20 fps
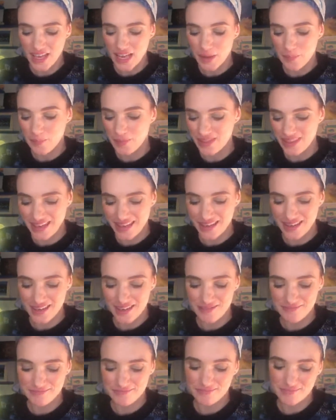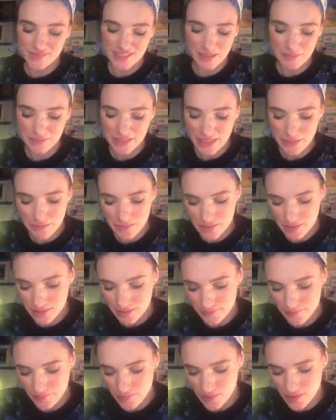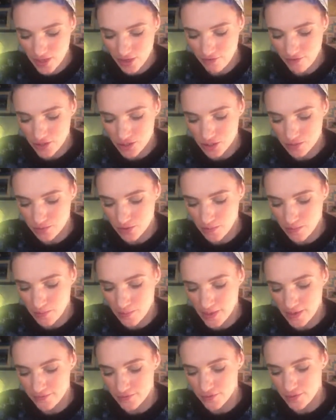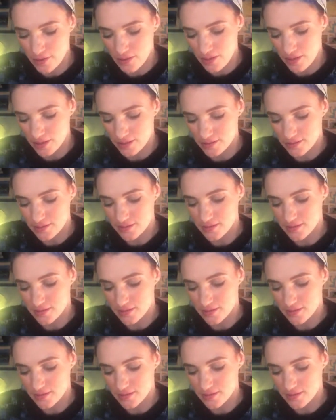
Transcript: but then sometimes the official proper way of doing things